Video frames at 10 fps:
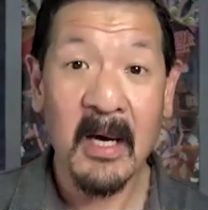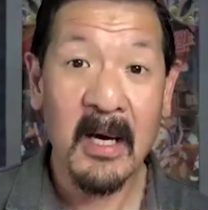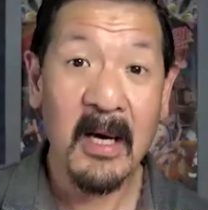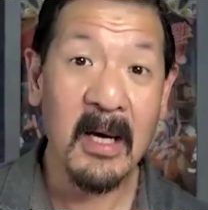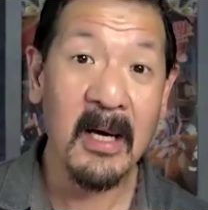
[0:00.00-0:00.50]

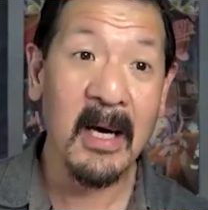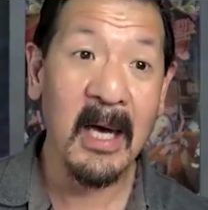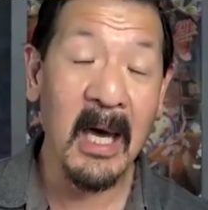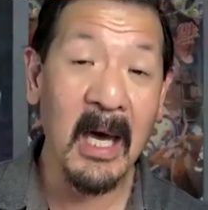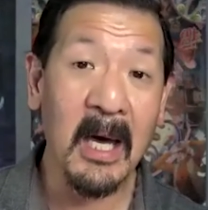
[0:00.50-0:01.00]
I
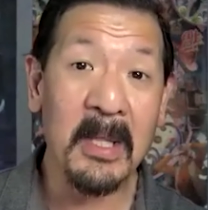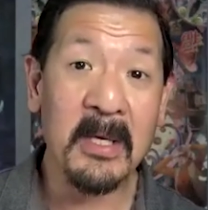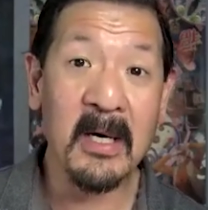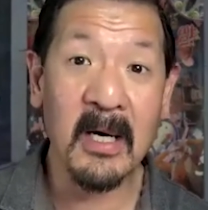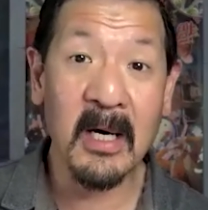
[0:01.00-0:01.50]
had
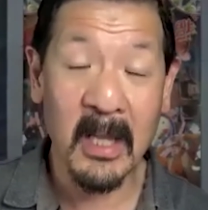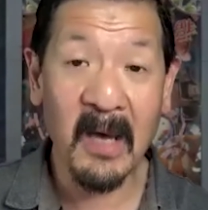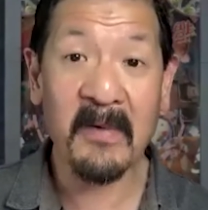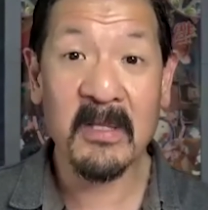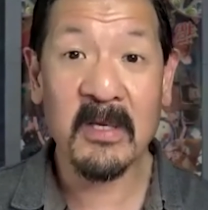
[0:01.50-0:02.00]

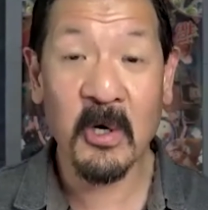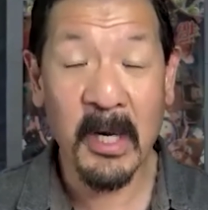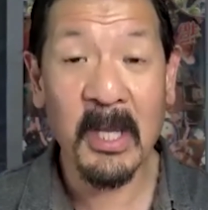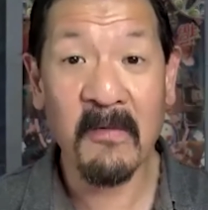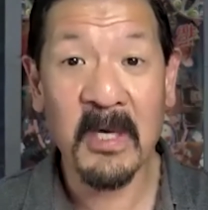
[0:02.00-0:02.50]
11
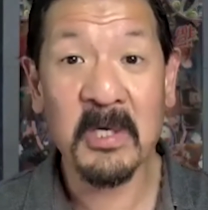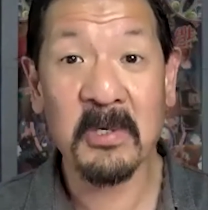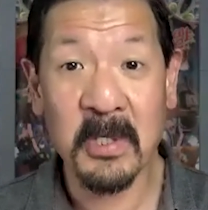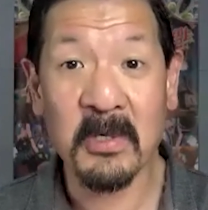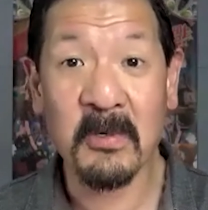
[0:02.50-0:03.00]
craniofacial
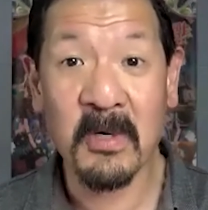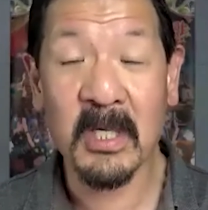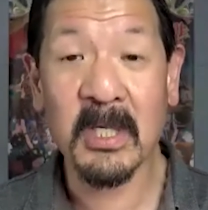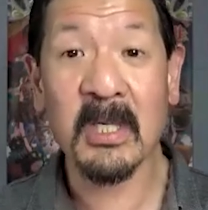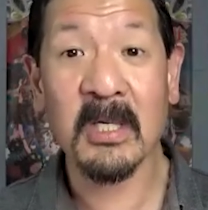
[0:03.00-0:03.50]

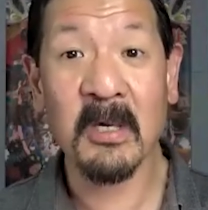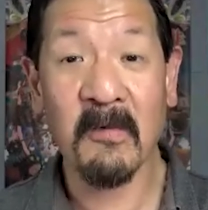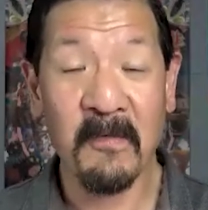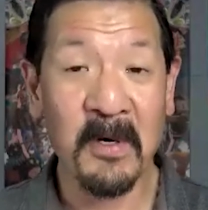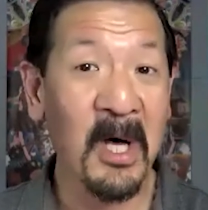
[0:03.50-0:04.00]
surgeries, so
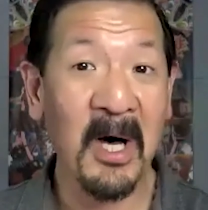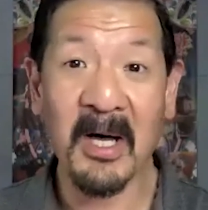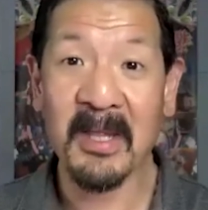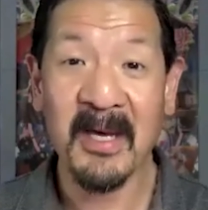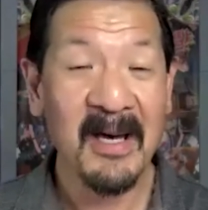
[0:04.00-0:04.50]
full
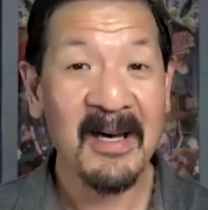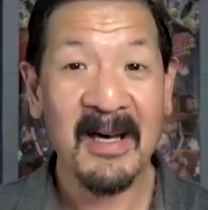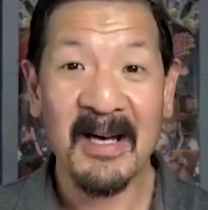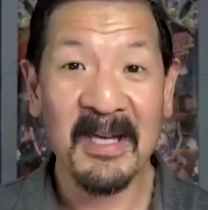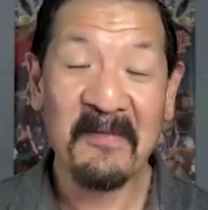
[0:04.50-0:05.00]
on
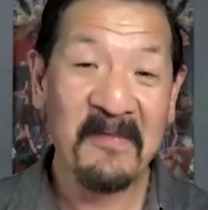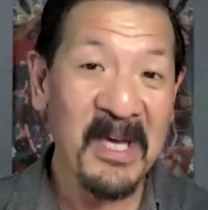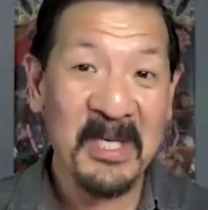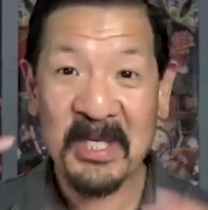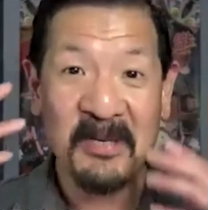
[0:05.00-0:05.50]

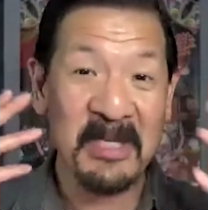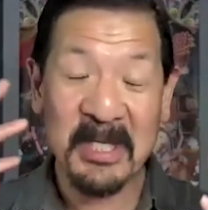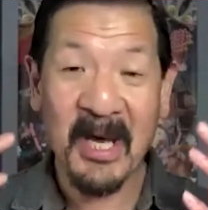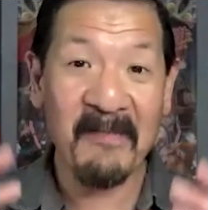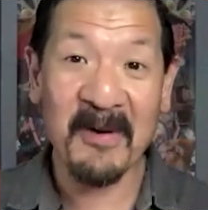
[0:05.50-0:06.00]
invasive
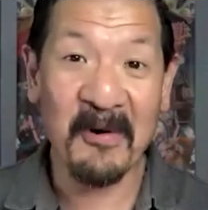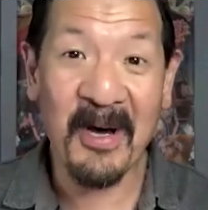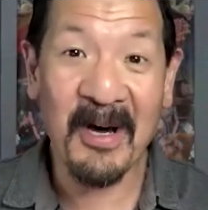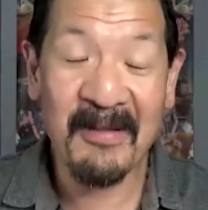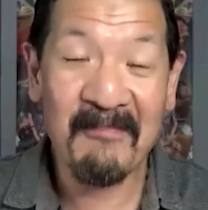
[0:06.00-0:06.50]
stuff going
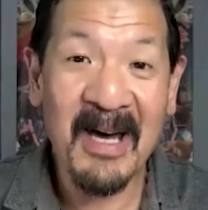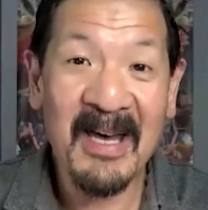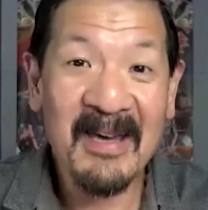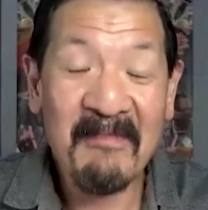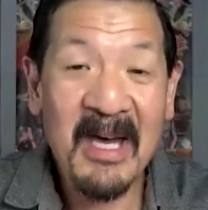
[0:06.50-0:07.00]
on in
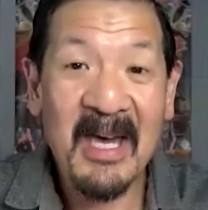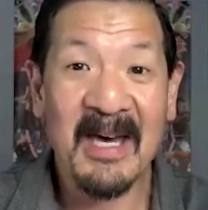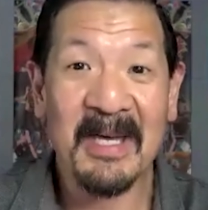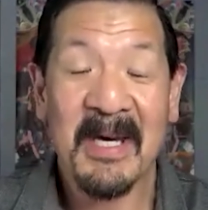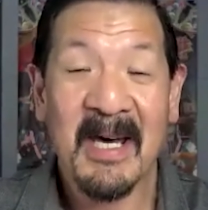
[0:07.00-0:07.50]
my
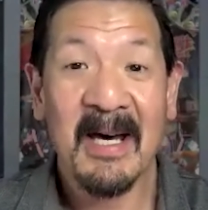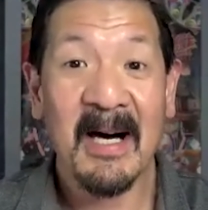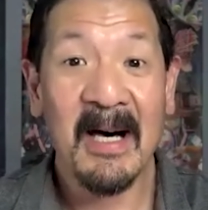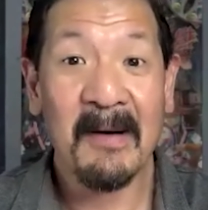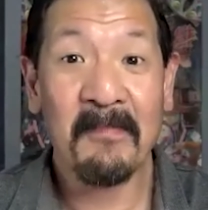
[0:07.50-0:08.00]
head,
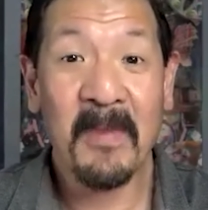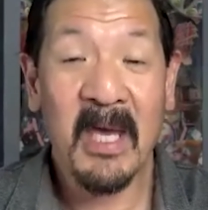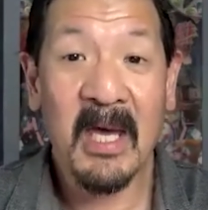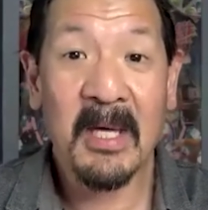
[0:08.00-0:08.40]
and